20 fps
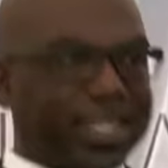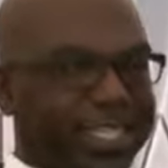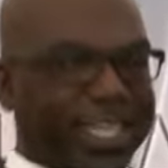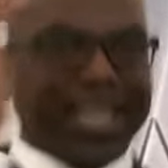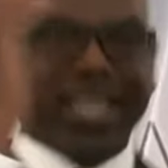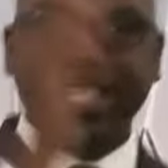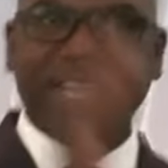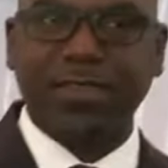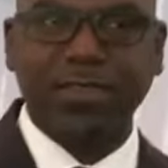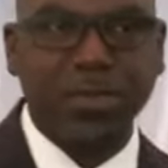
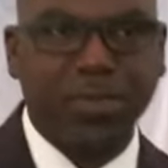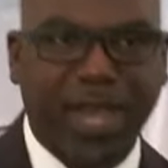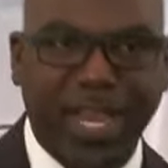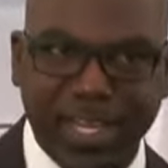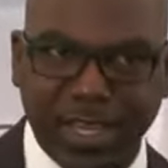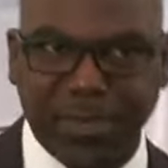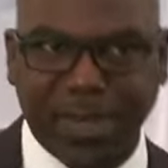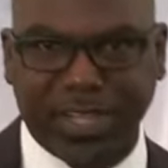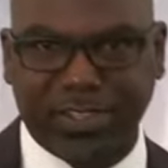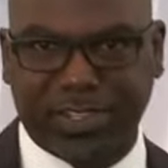telling
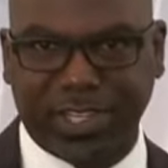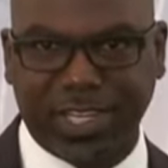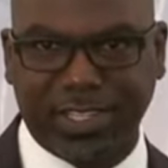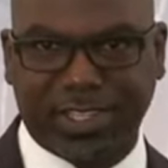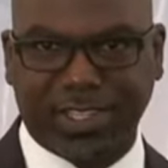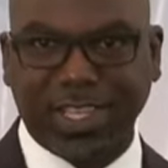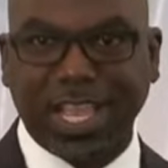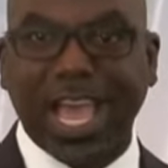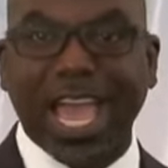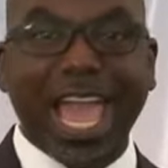everybody about
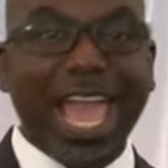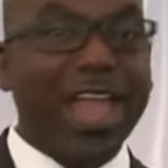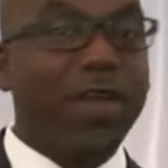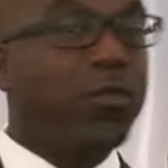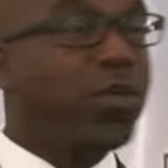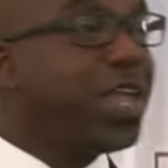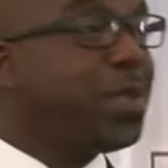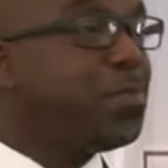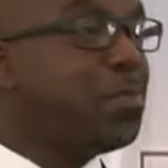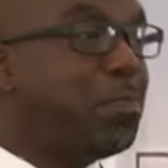Jesus.
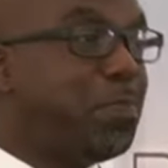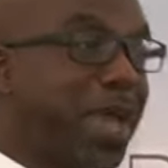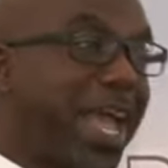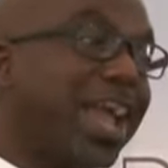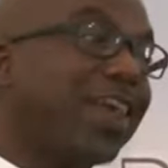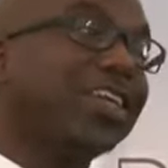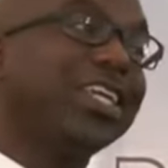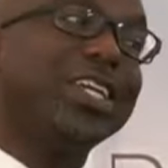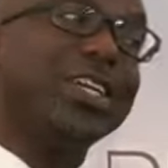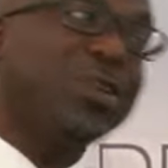And we
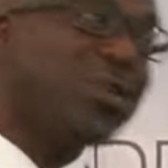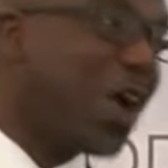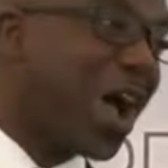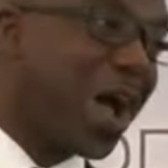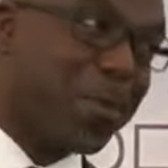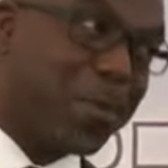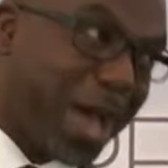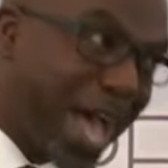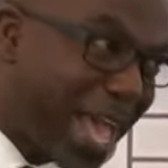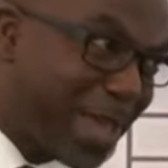barely knew
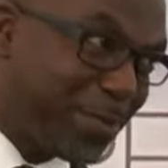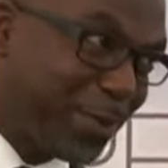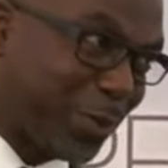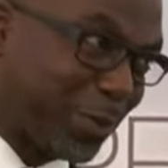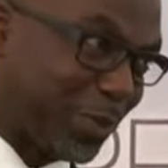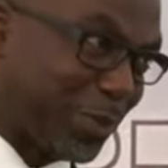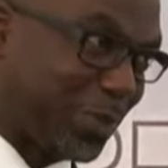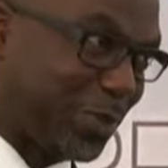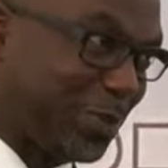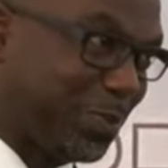our
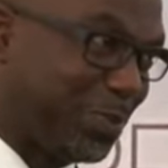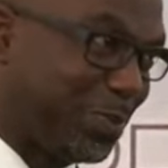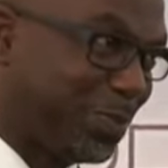Bibles